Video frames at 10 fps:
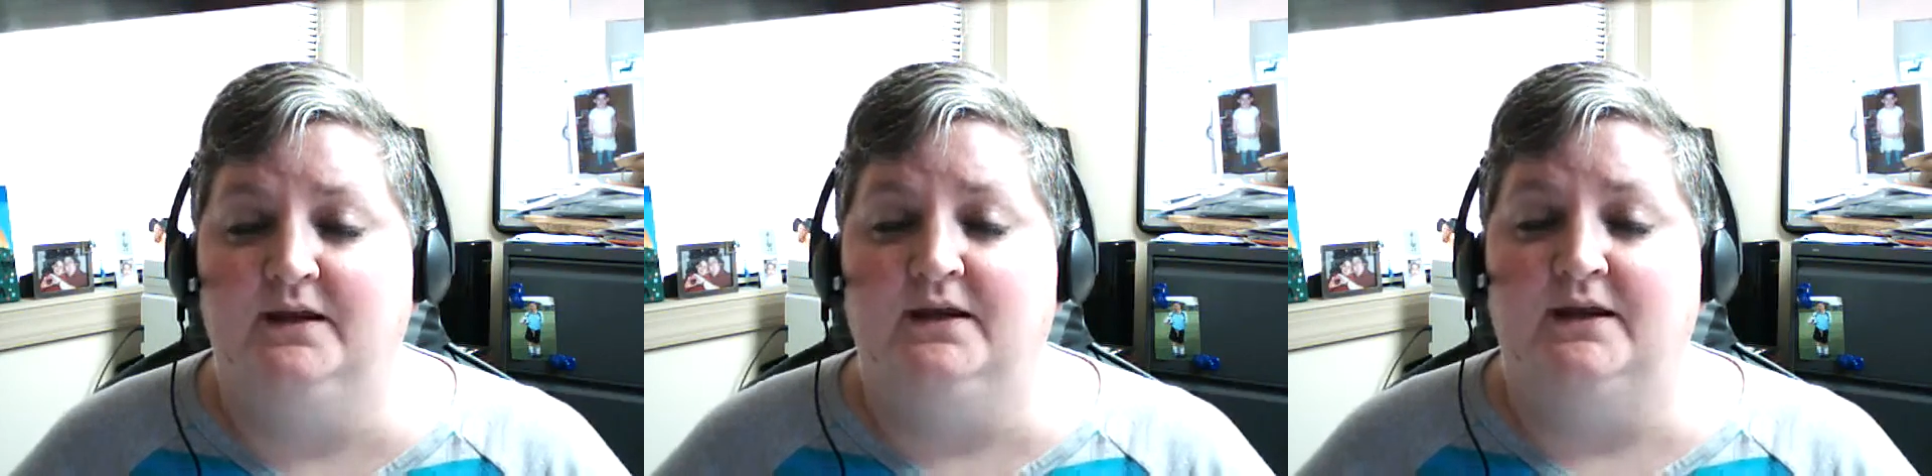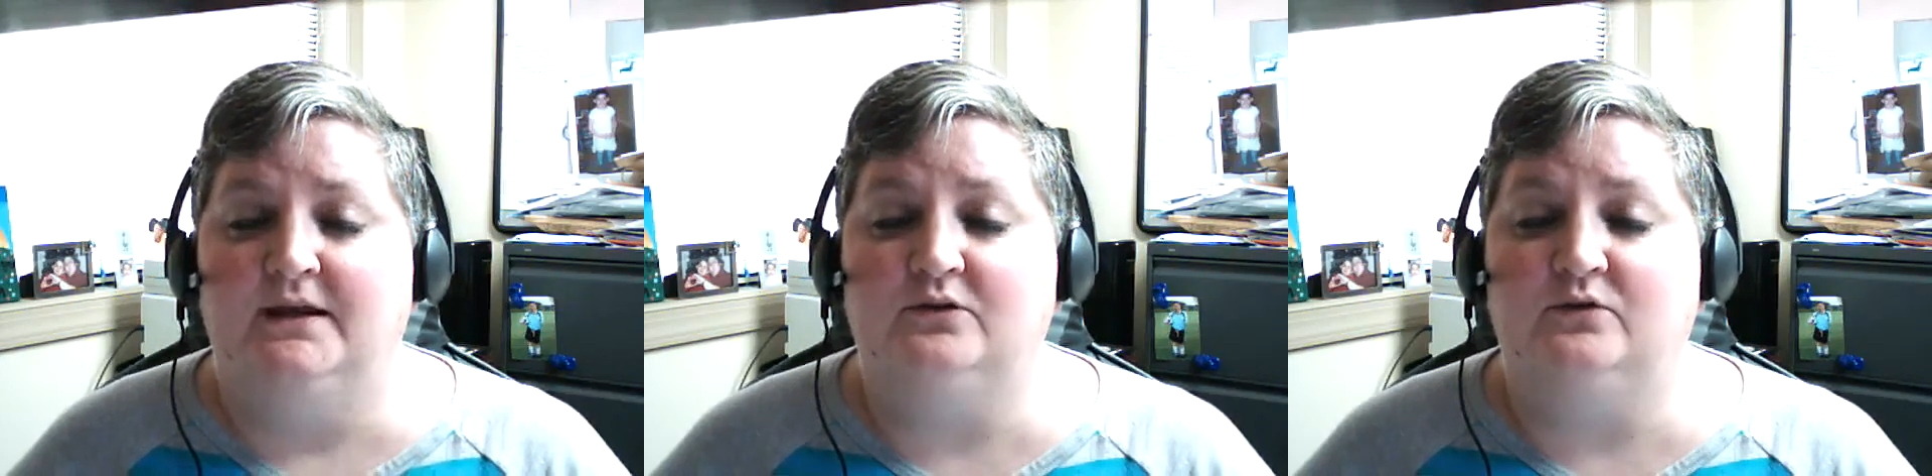
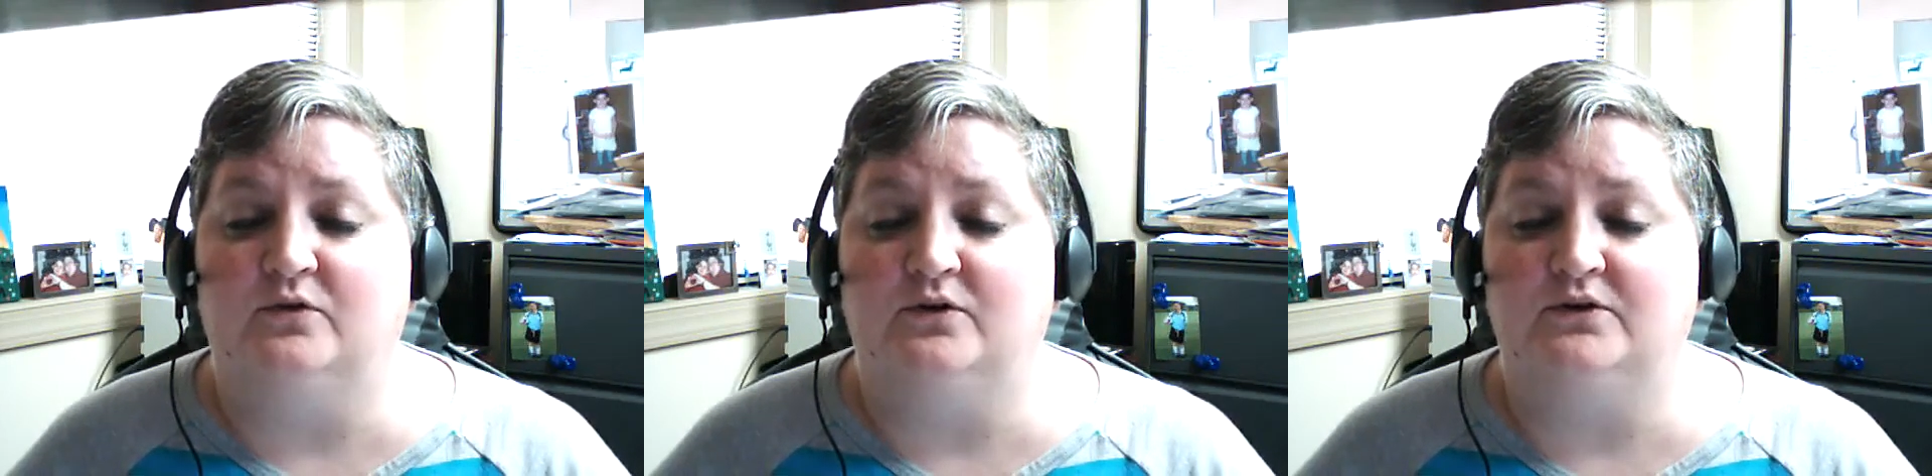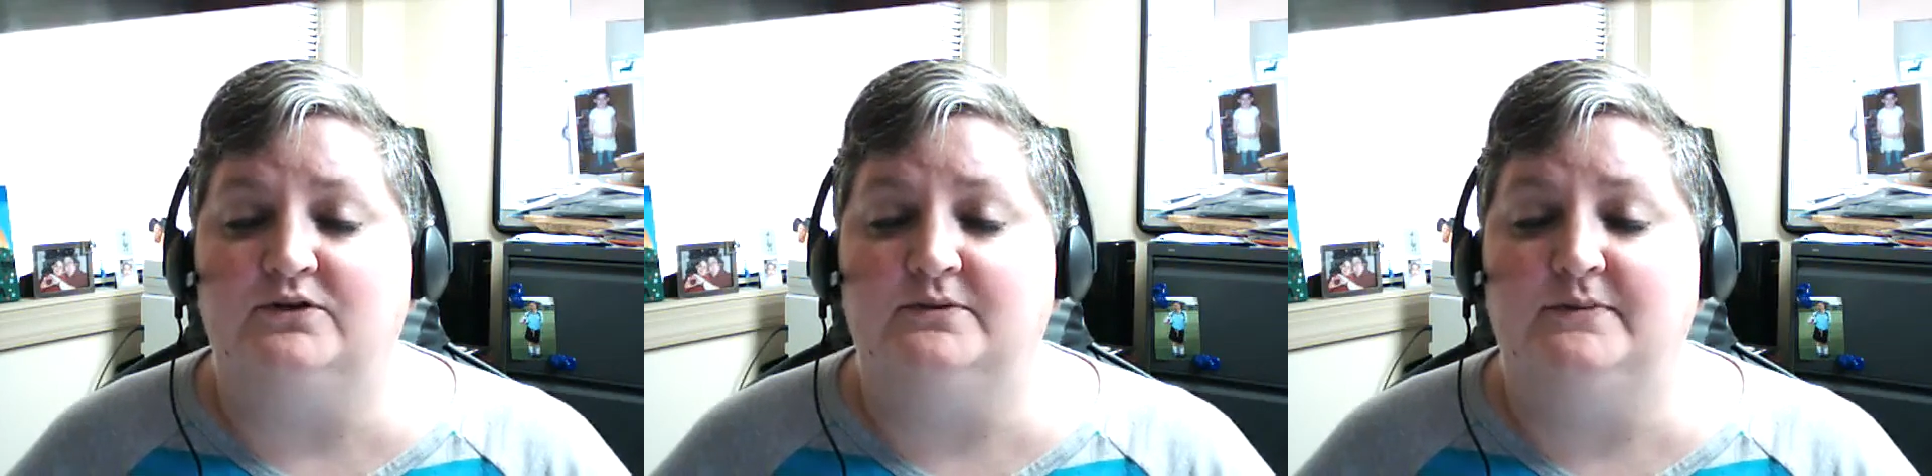in order
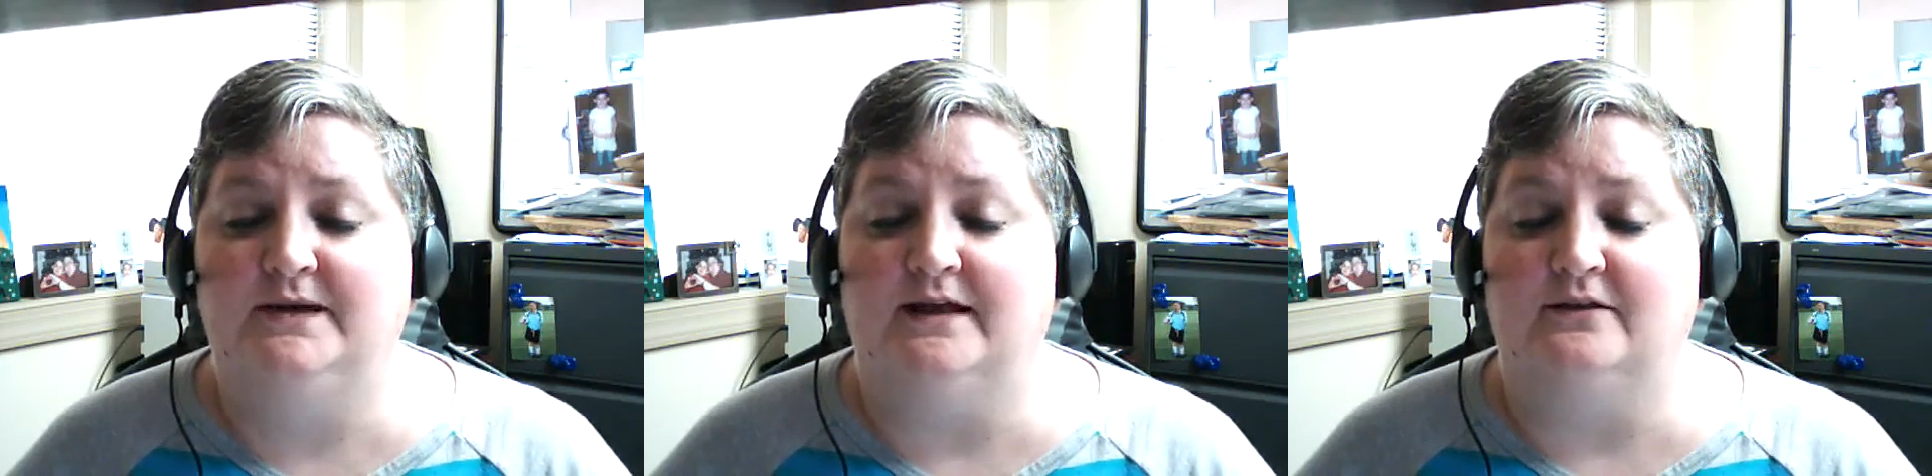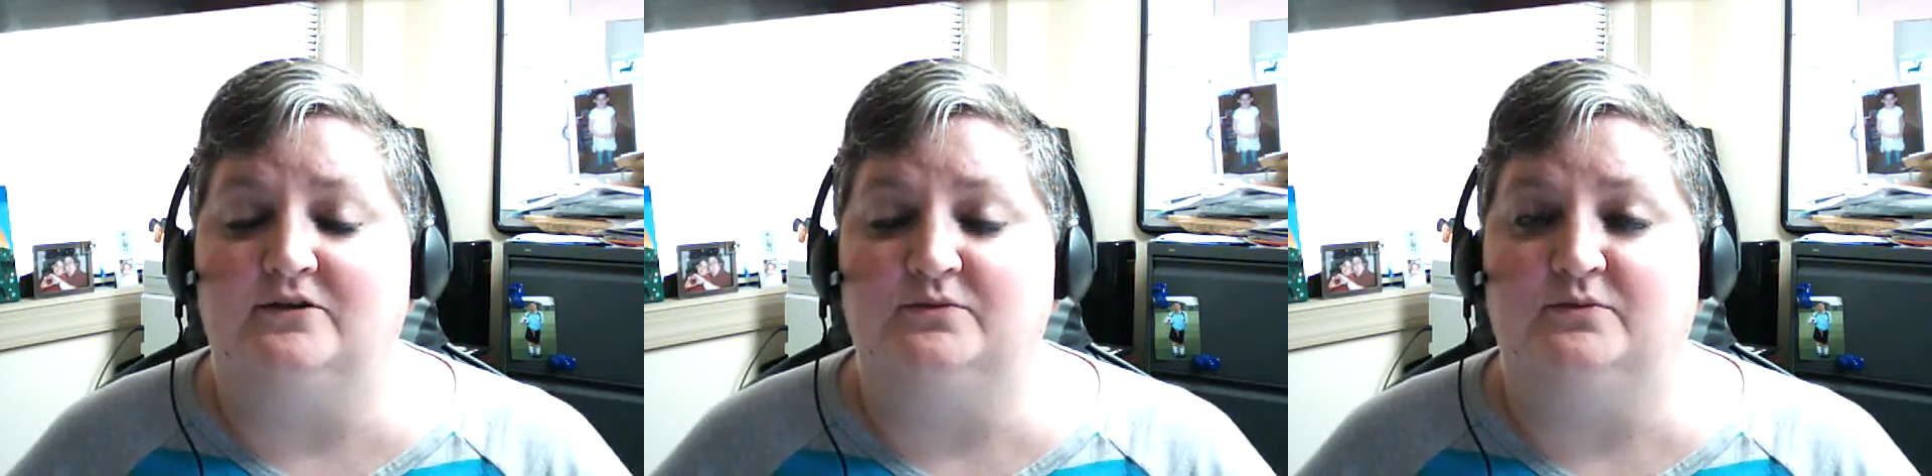to be
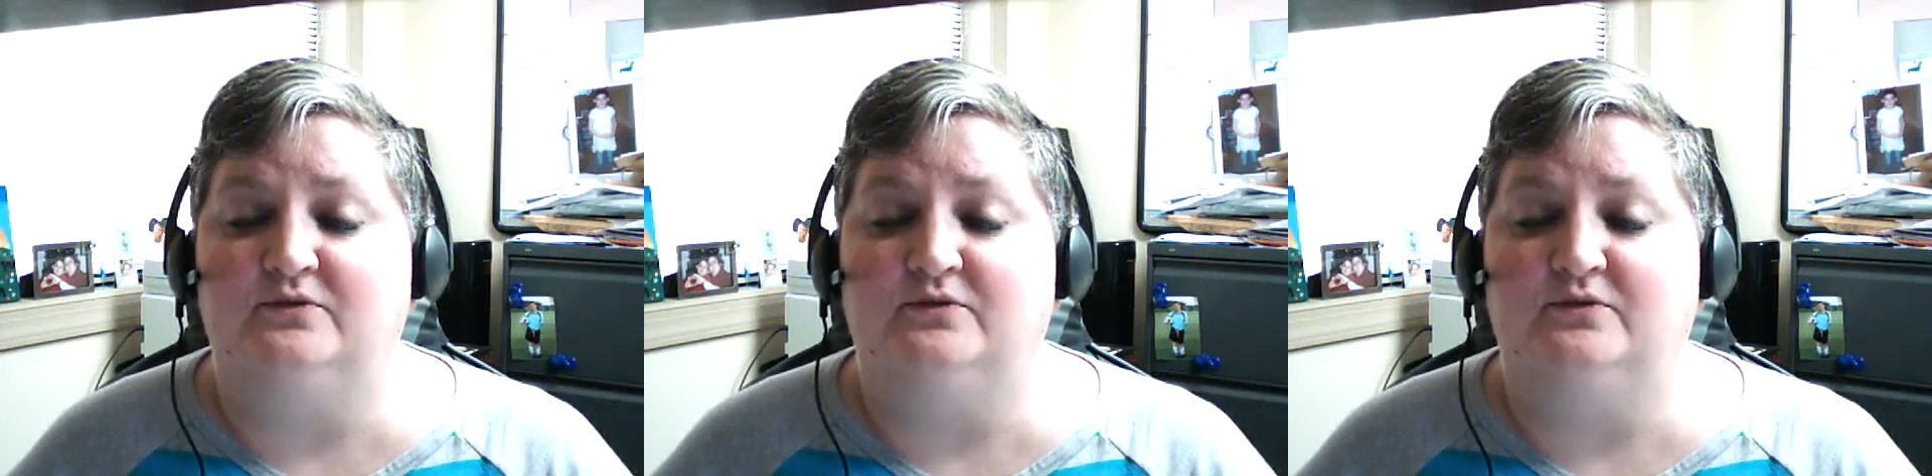eligible